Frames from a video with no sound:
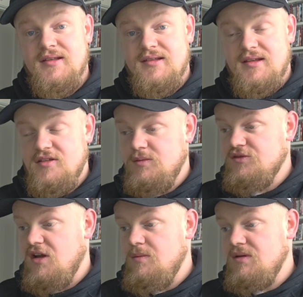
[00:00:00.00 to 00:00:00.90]
consider
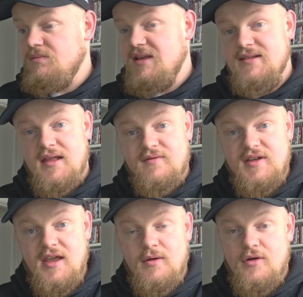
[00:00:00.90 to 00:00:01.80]
subscribing. Please like the
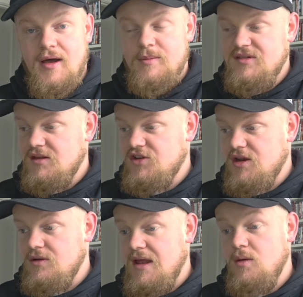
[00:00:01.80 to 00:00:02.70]
video, it all helps out the
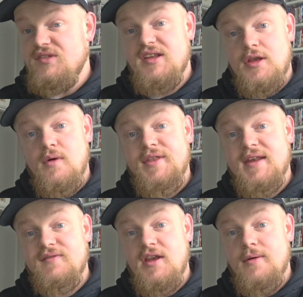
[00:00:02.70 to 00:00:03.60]
channel, and I will see you on the
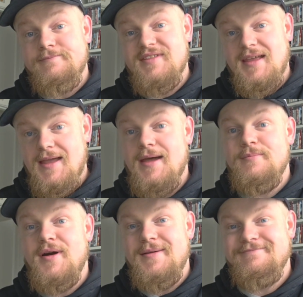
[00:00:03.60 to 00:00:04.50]
next video. Take care,
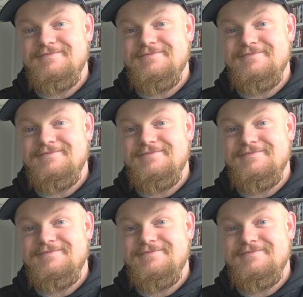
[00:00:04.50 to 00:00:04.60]
bye.